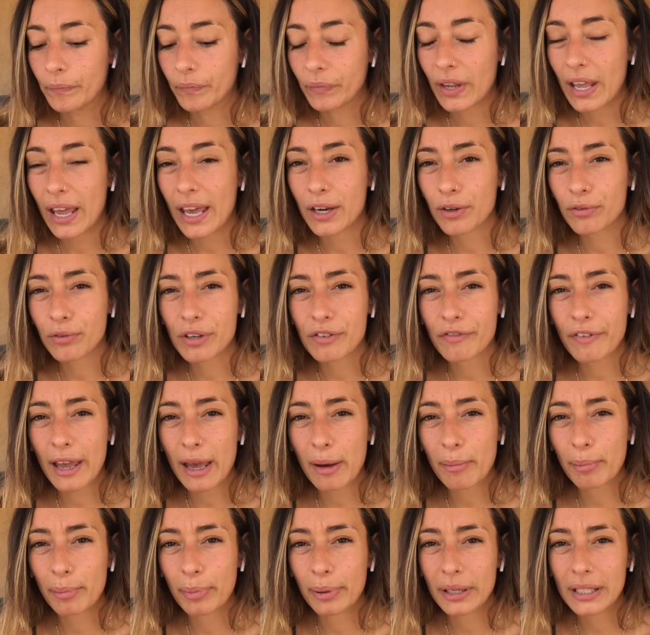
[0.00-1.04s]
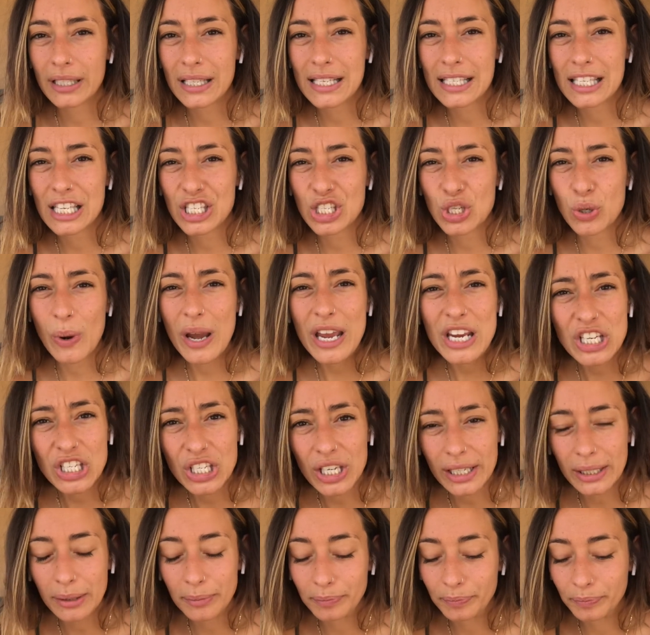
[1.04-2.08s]
and revamp your
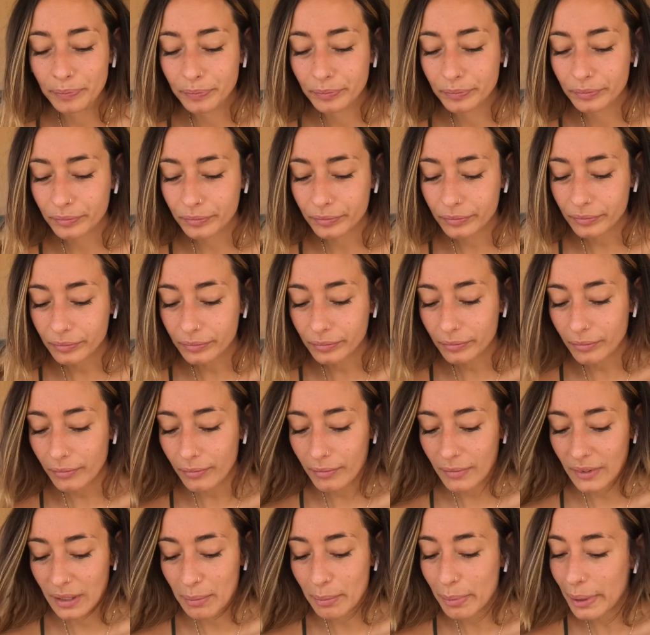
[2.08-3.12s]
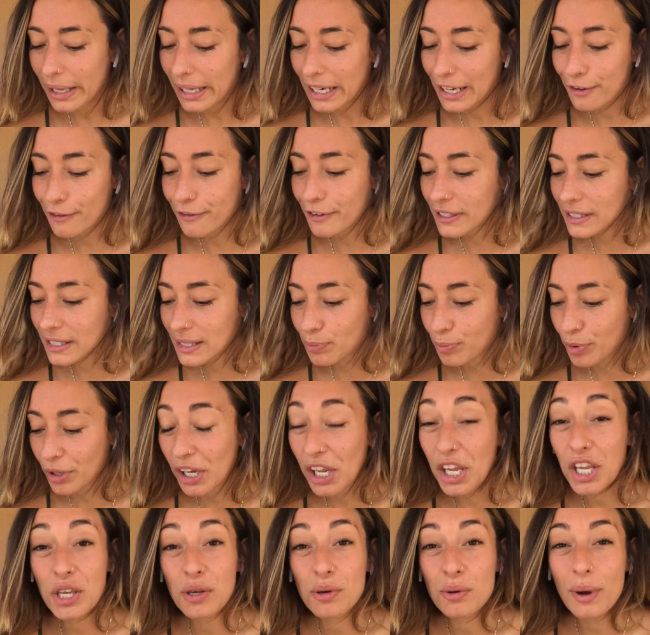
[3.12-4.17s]
situation. But if it's
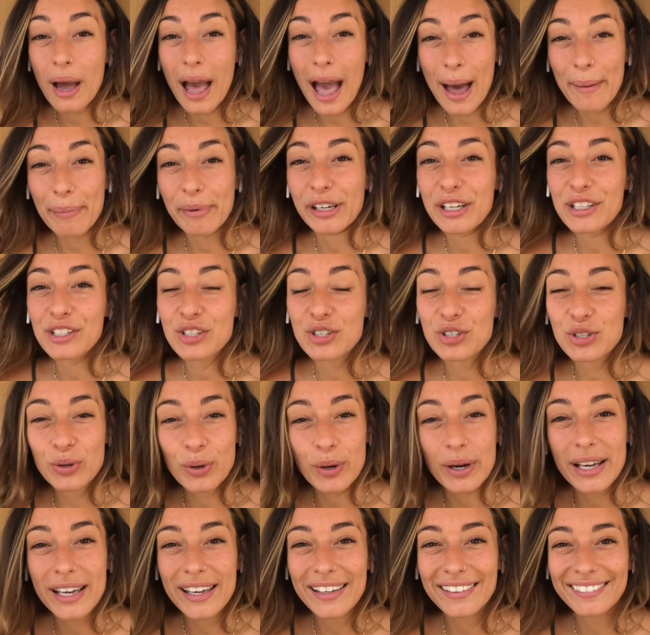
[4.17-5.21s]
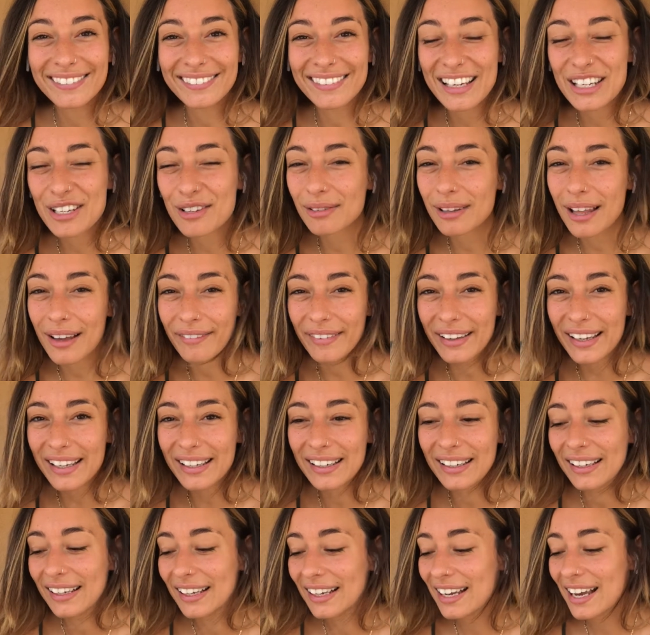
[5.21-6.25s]
bringing you happiness and joy and you love it,
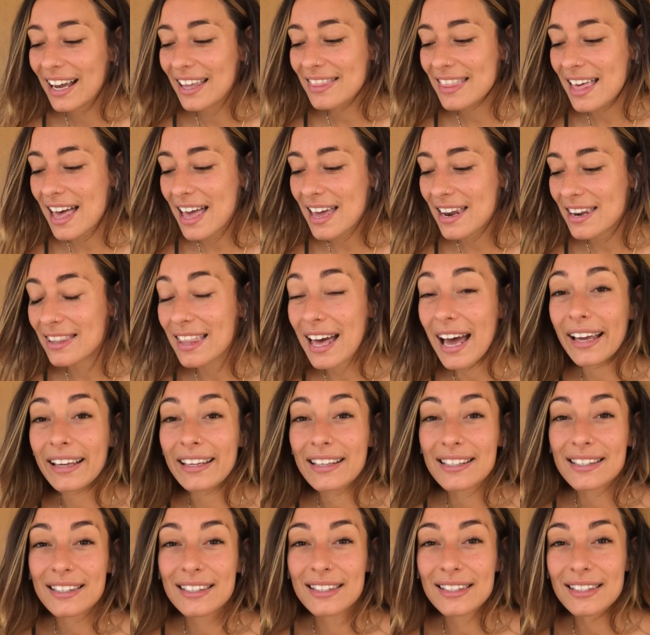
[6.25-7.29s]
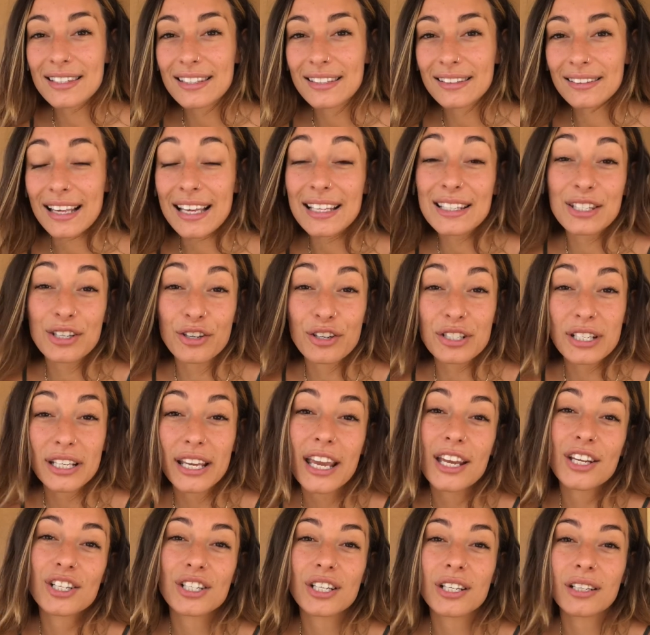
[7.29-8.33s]
then that's your
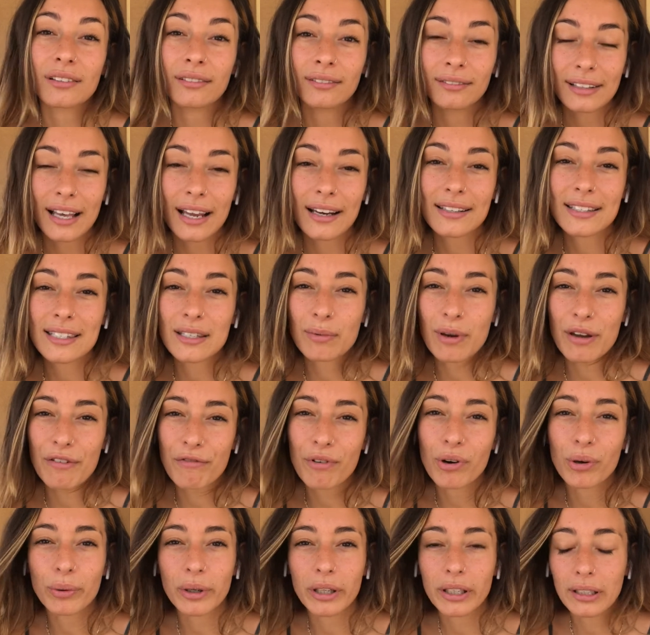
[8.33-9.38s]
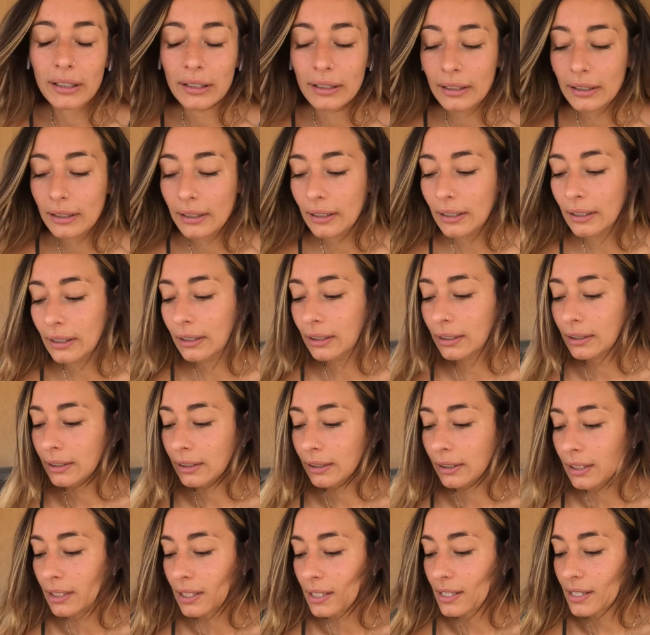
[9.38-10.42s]
indication. That is the way forward.
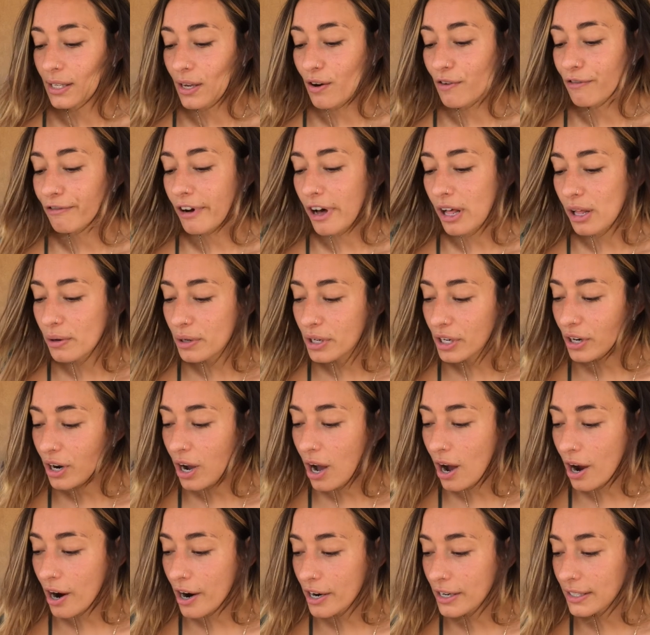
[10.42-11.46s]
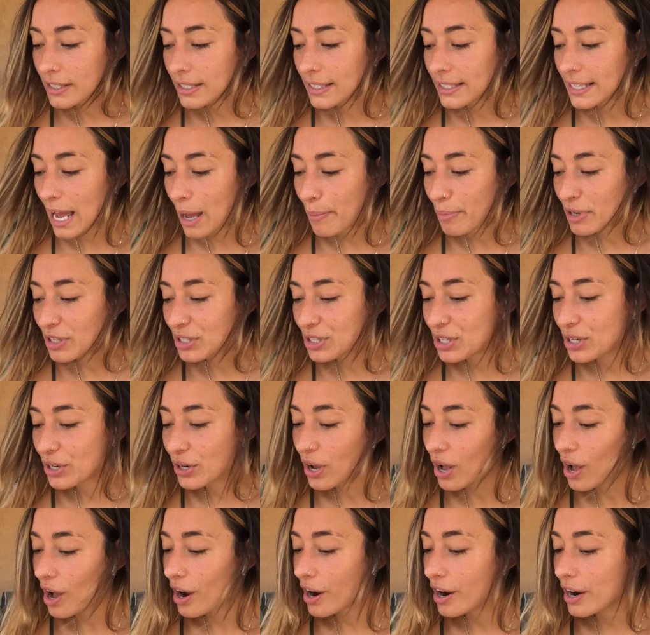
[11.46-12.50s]
So follow your heart, tap into your
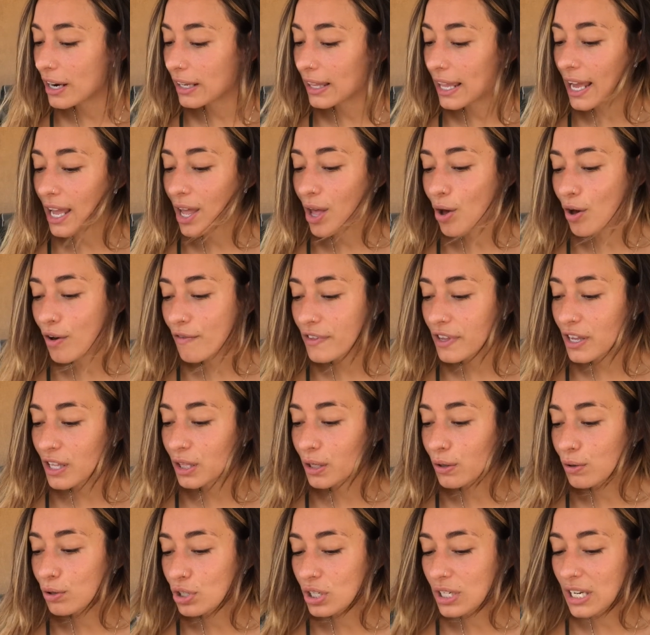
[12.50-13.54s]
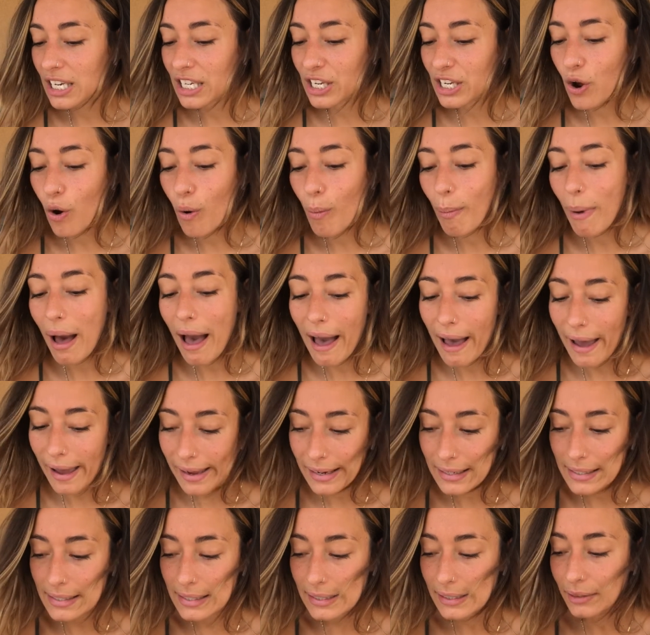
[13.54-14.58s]
heart, let go of the illusion in your mind,